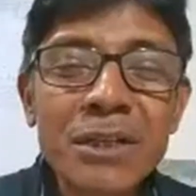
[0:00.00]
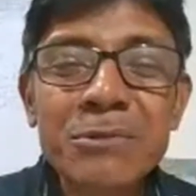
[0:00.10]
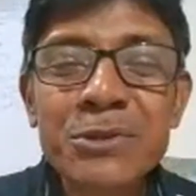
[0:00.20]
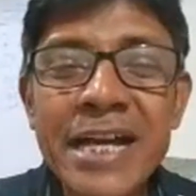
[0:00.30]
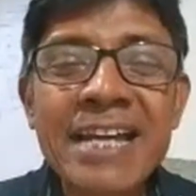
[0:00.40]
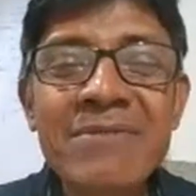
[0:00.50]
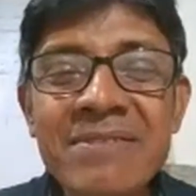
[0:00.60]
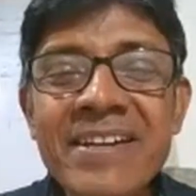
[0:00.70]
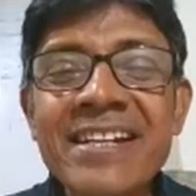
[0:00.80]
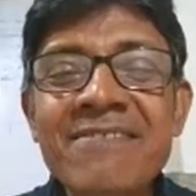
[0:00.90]
to type
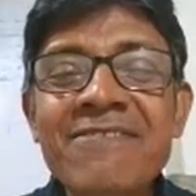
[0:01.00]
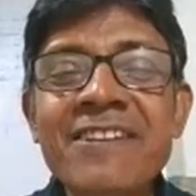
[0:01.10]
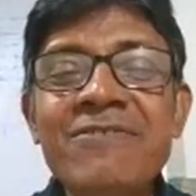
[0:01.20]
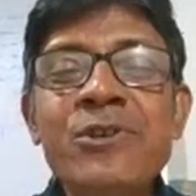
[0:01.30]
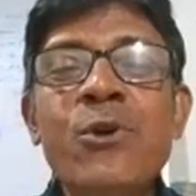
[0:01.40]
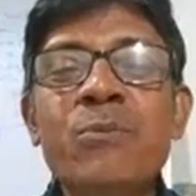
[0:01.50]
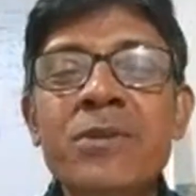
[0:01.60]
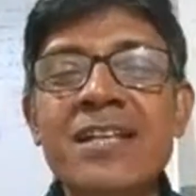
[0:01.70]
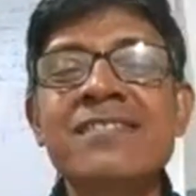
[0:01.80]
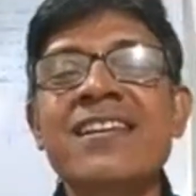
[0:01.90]
even if your
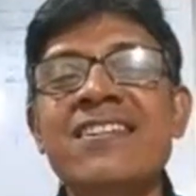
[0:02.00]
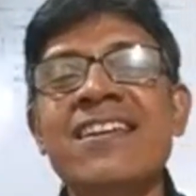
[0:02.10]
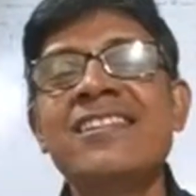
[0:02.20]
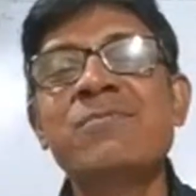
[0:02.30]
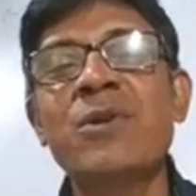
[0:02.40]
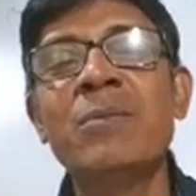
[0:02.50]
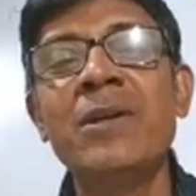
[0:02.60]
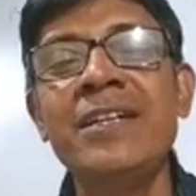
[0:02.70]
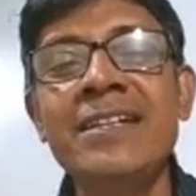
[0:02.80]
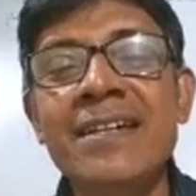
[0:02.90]
pronunciation is properly.